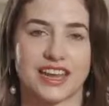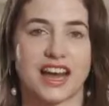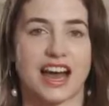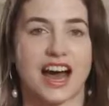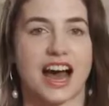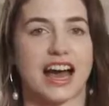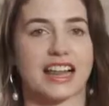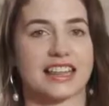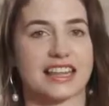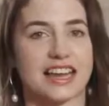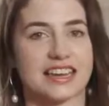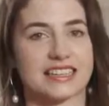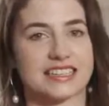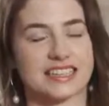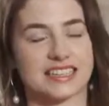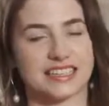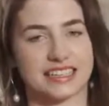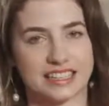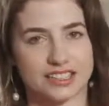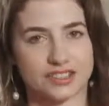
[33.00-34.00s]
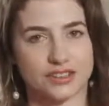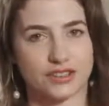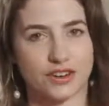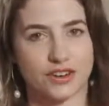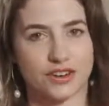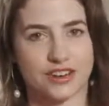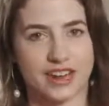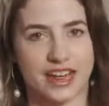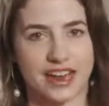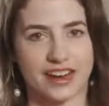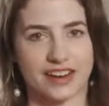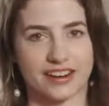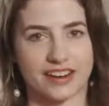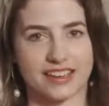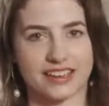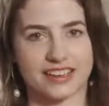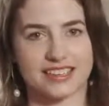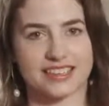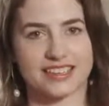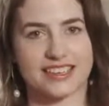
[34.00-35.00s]
highlighting little-known
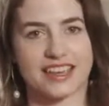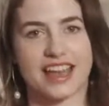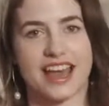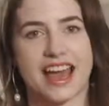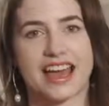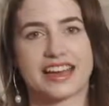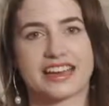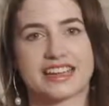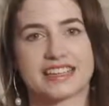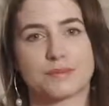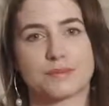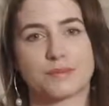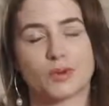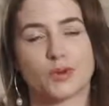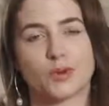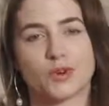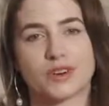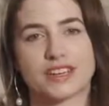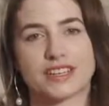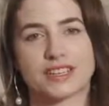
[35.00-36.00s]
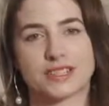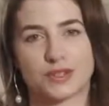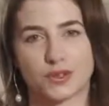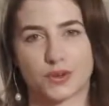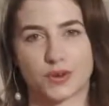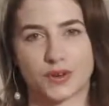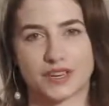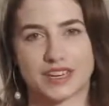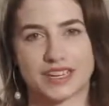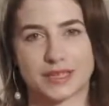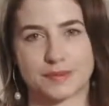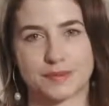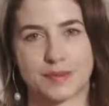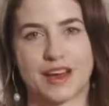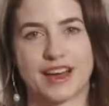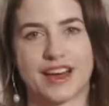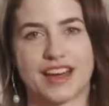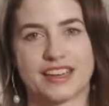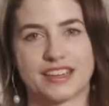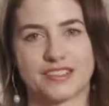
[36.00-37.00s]
areas and exploring stories
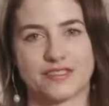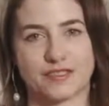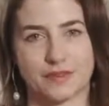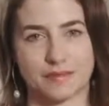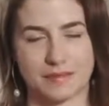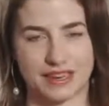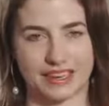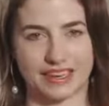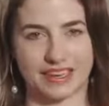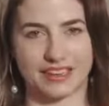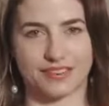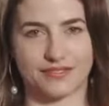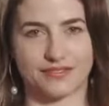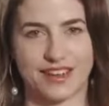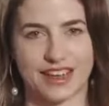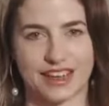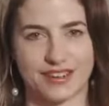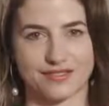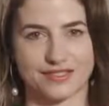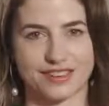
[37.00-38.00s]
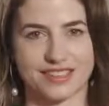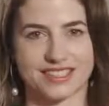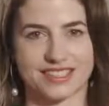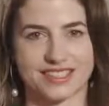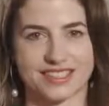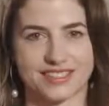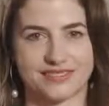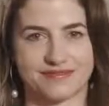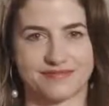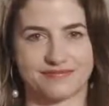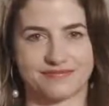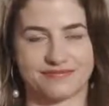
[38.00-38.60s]
behind familiar favourites.